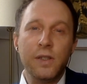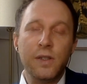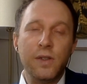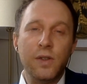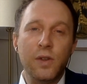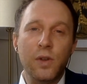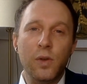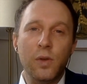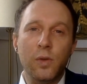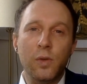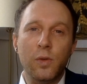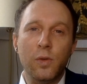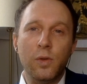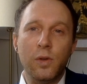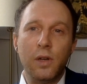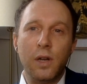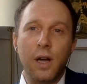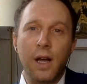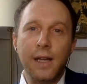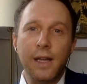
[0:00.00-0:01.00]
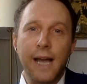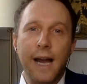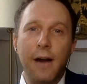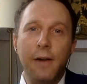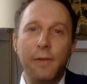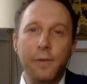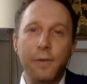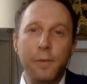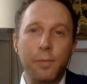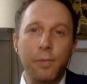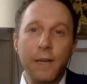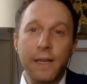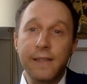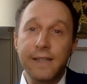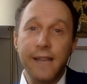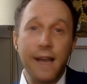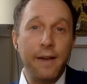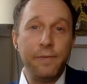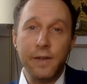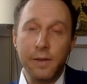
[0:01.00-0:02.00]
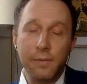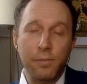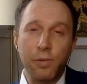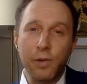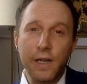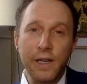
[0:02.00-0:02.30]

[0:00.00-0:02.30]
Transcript: to allow for indefinite